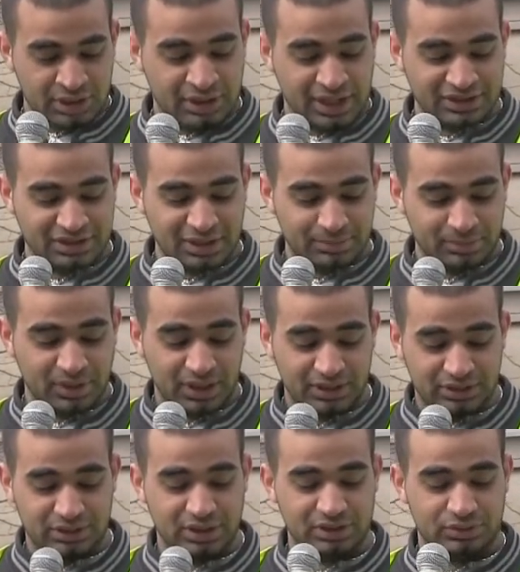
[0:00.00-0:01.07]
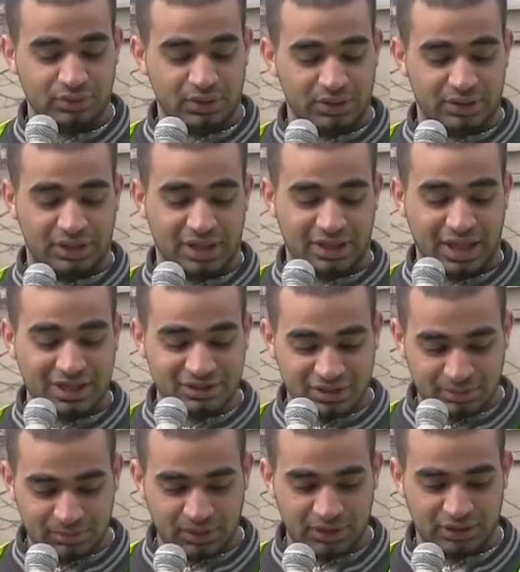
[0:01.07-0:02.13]
That same night,
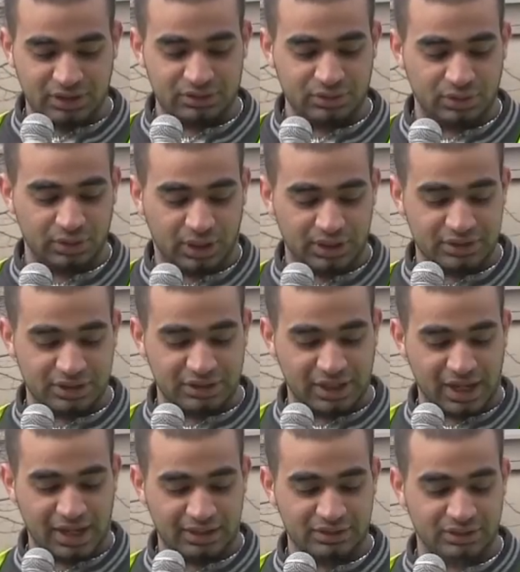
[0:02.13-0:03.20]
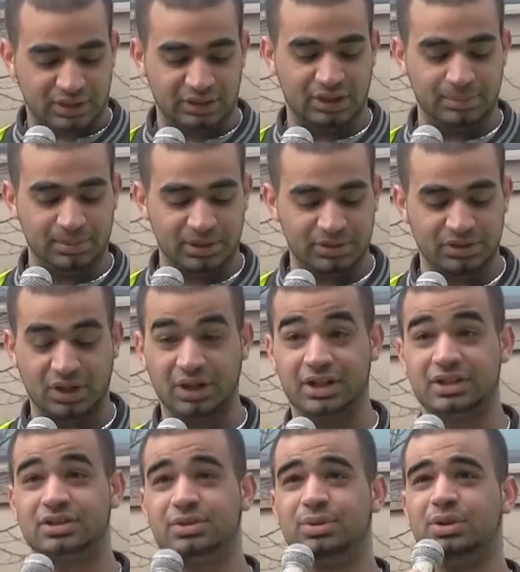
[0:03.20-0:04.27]
Israel launched attacks on Lebanese
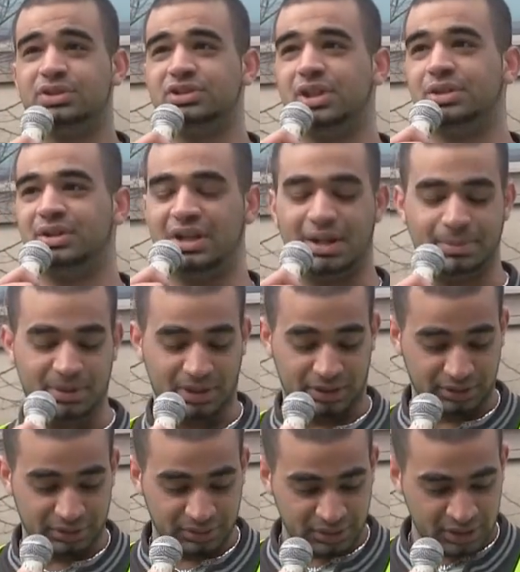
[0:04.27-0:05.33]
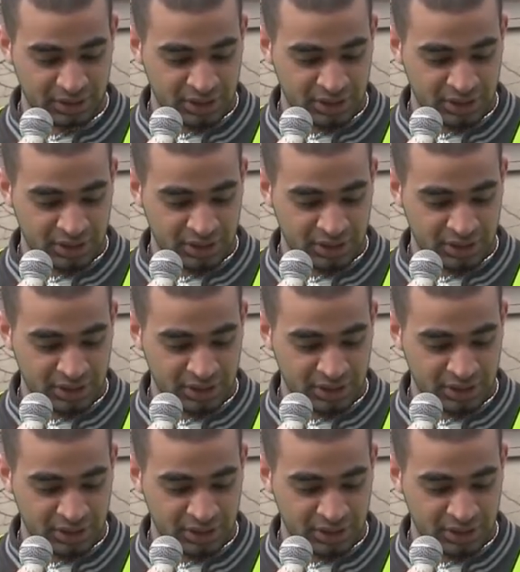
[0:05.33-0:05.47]
targets throughout southern Lebanon,